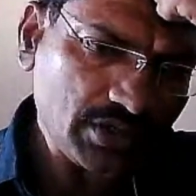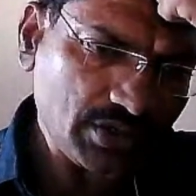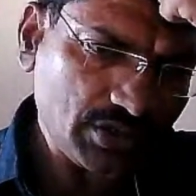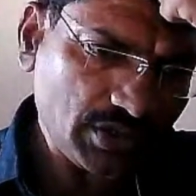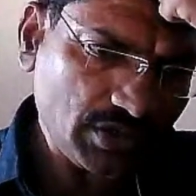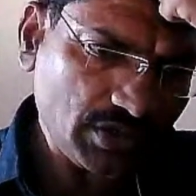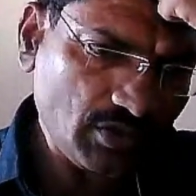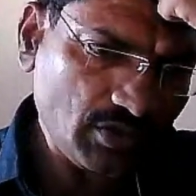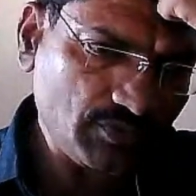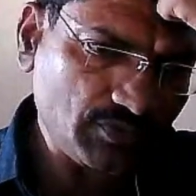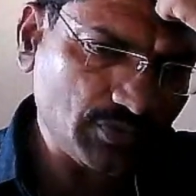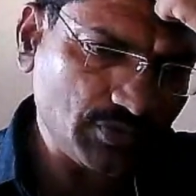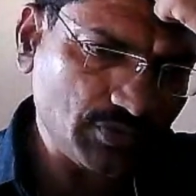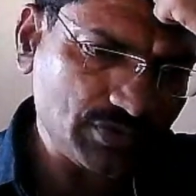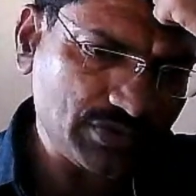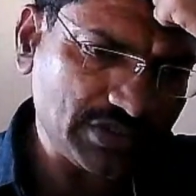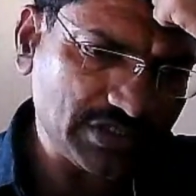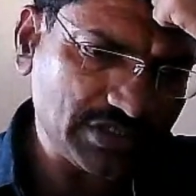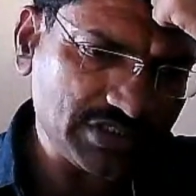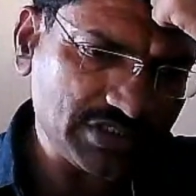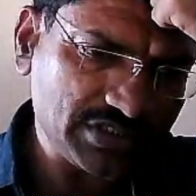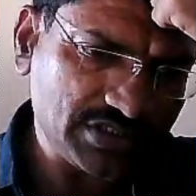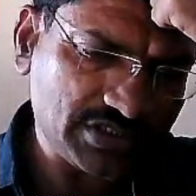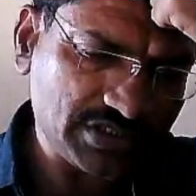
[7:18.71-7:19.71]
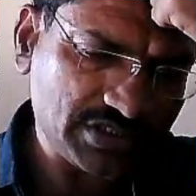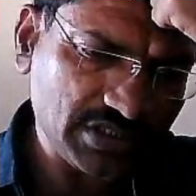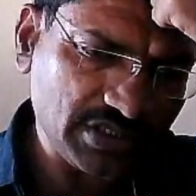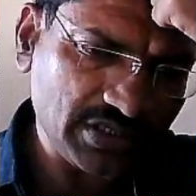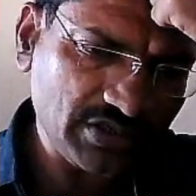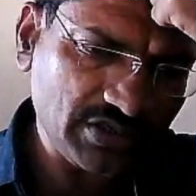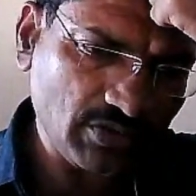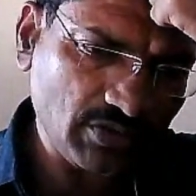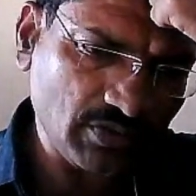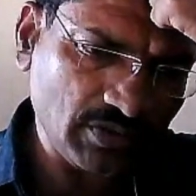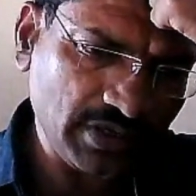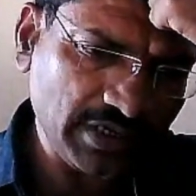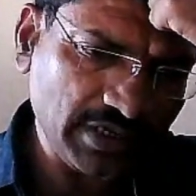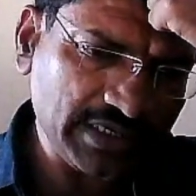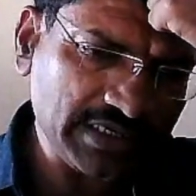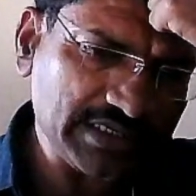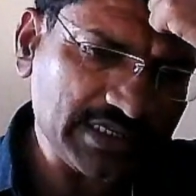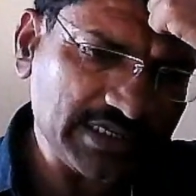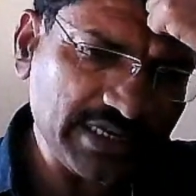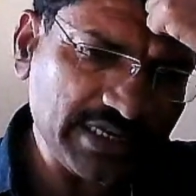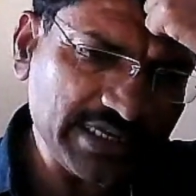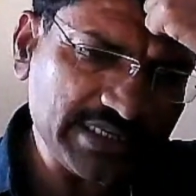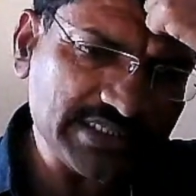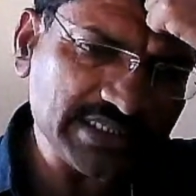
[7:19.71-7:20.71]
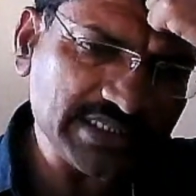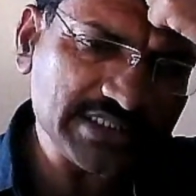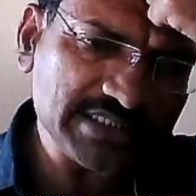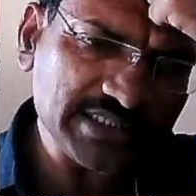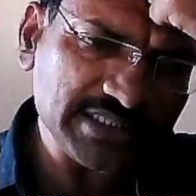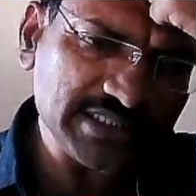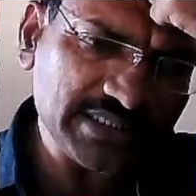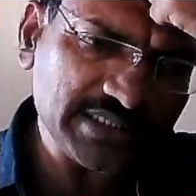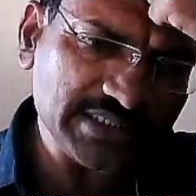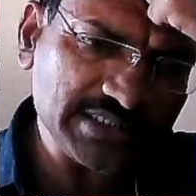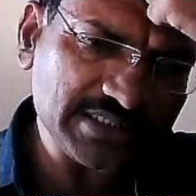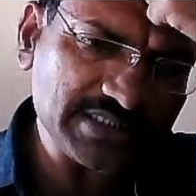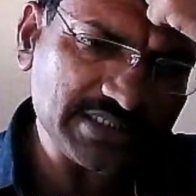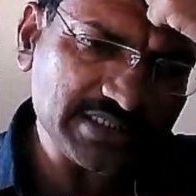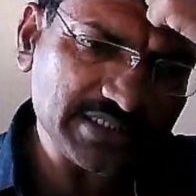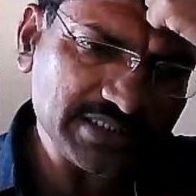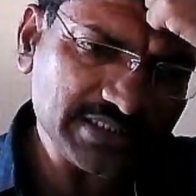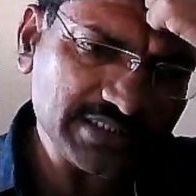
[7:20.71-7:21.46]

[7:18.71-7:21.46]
Of course, this is an online lecture series.